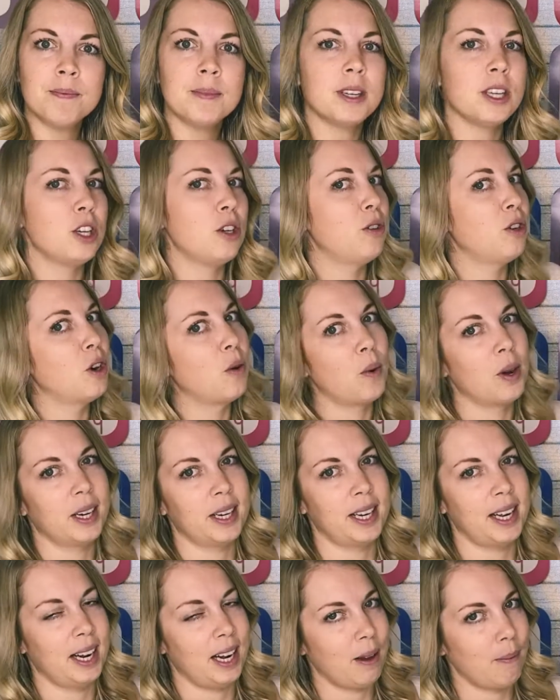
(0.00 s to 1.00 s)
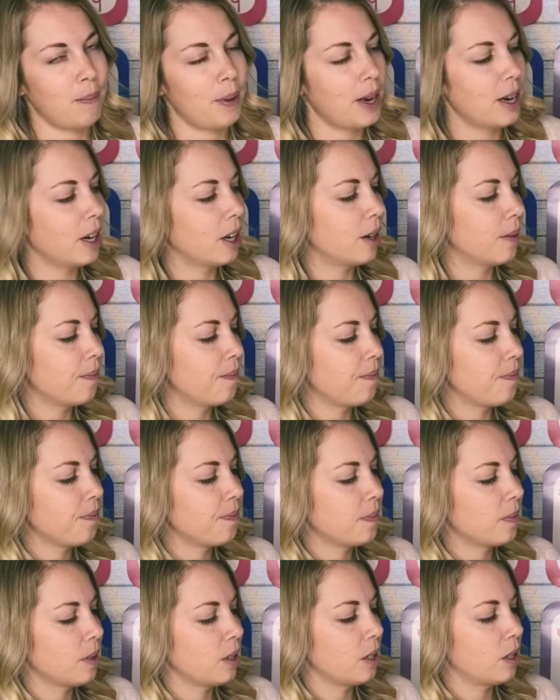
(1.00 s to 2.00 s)
You don't want it any bigger.
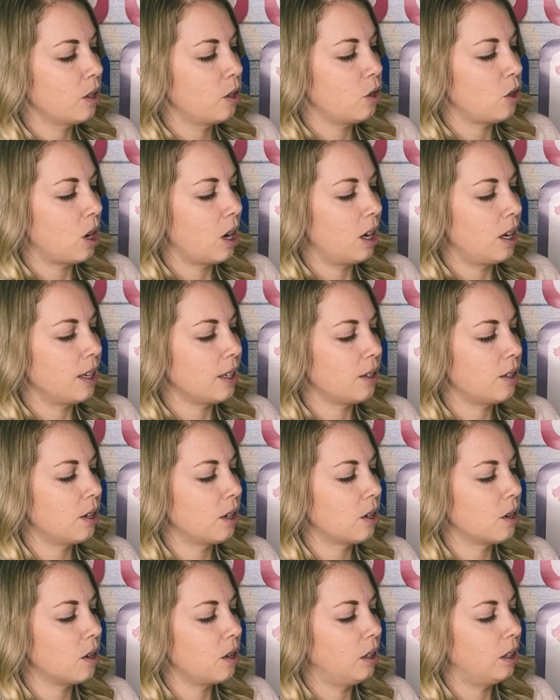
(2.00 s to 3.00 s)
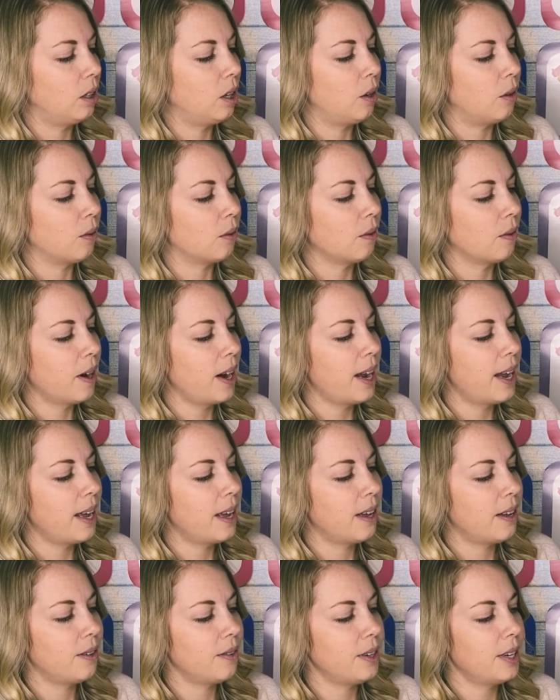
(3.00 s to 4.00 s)
Draw a circle
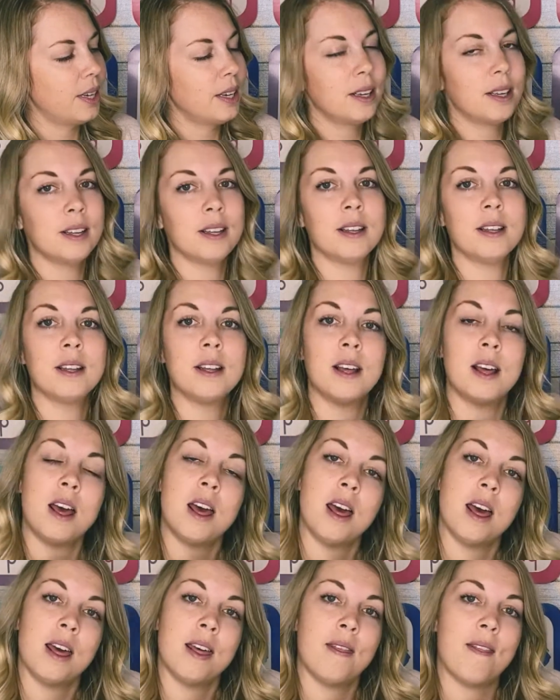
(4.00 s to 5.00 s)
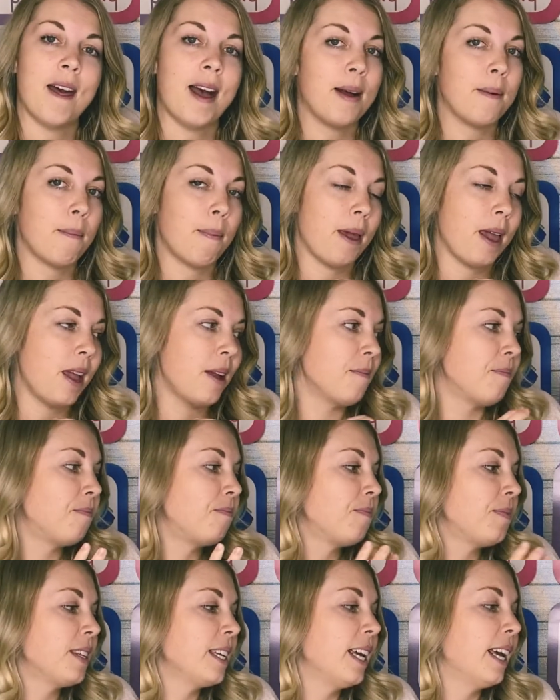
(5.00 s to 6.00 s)
around that B,
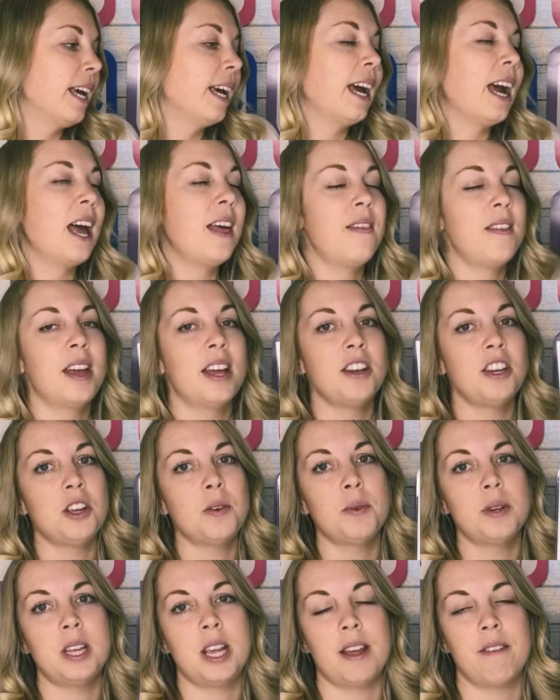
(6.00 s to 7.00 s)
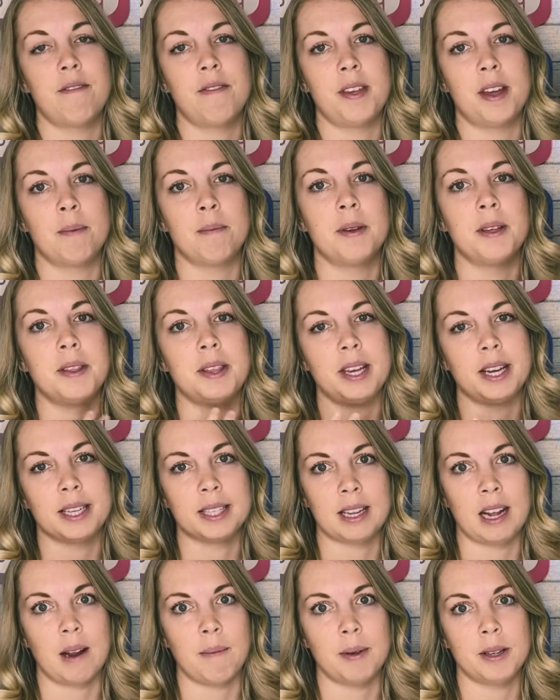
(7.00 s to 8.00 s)
and then you would give them the
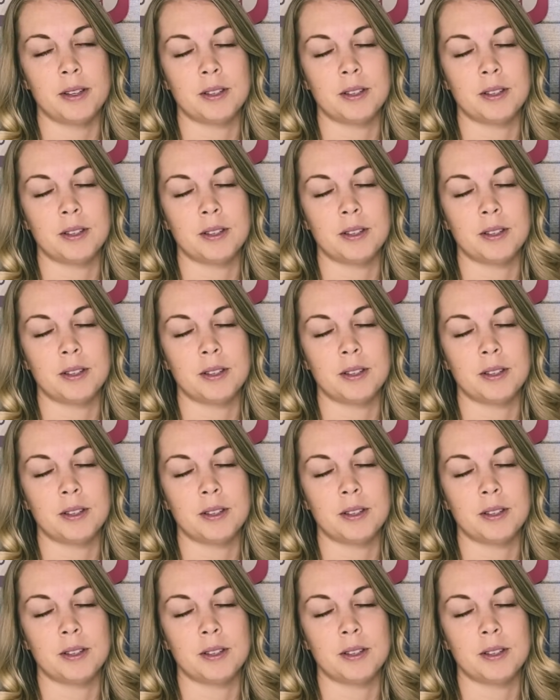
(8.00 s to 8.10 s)
assignment.